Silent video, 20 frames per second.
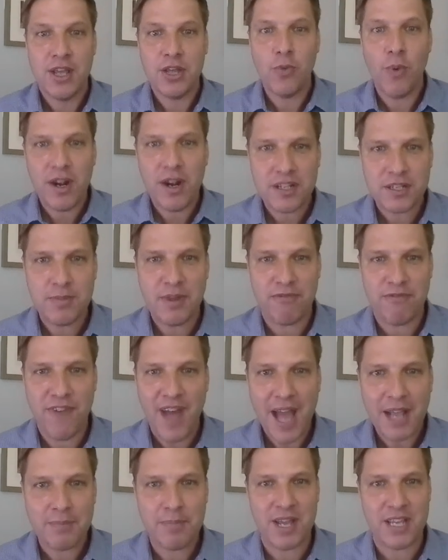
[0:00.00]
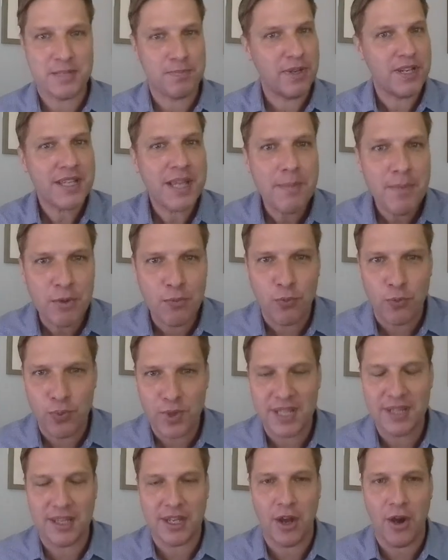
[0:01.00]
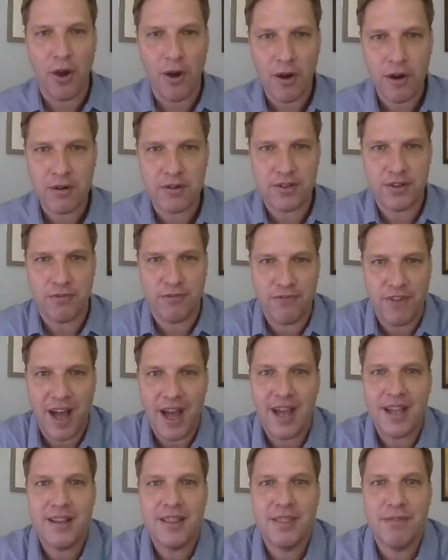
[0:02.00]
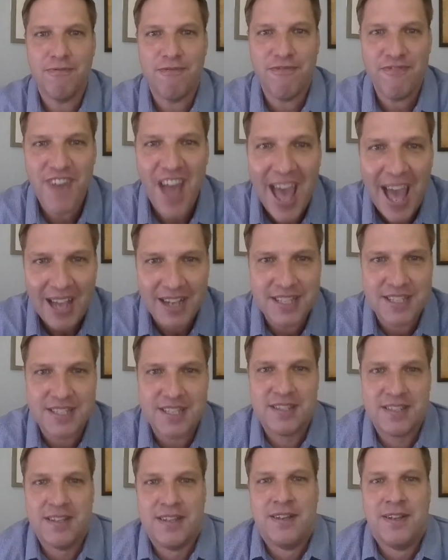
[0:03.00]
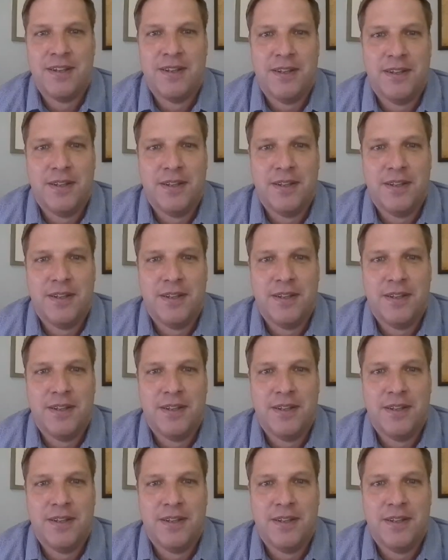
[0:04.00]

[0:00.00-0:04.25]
you want it to be fact-based, but it can be really hard to find facts.